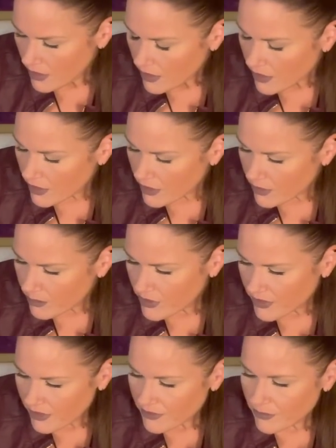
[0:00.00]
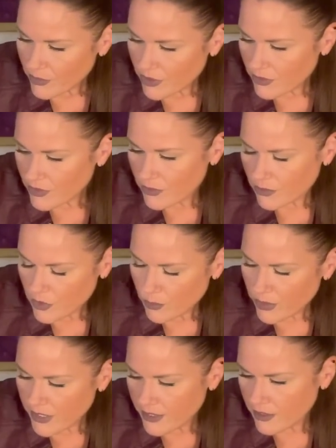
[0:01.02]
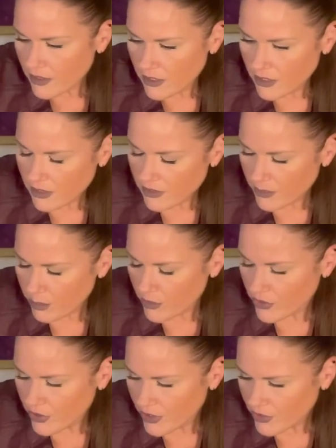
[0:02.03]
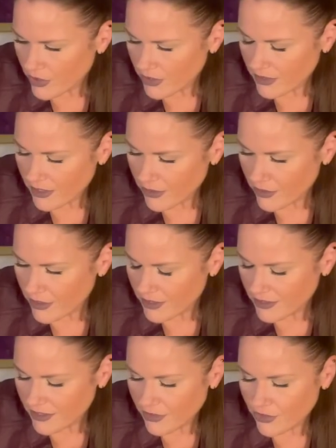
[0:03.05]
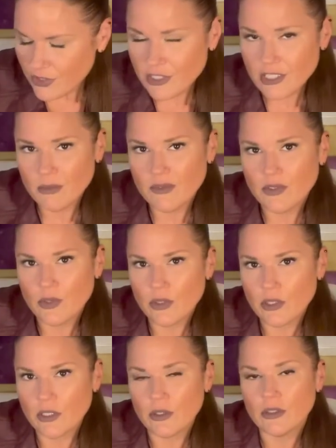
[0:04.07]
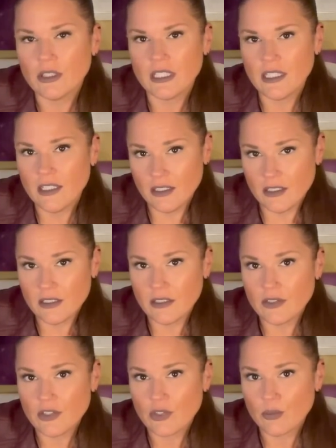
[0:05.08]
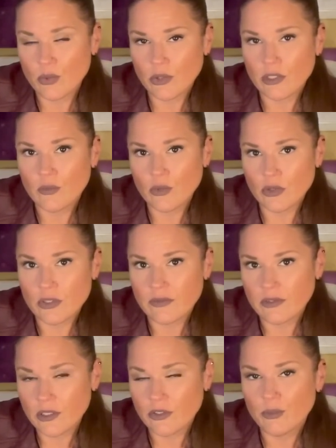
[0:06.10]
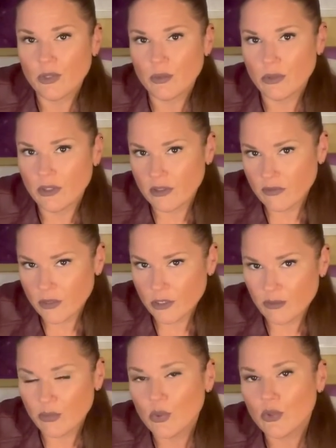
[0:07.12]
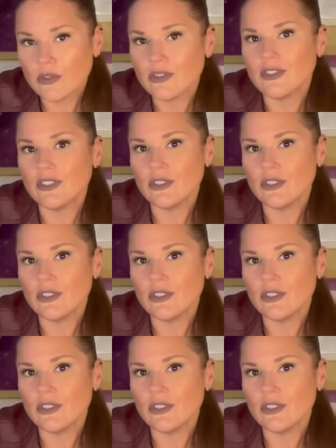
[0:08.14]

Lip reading: But that would also explain the appreciation and the caring and attention some of you are currently in supporting roles for other people that are very important to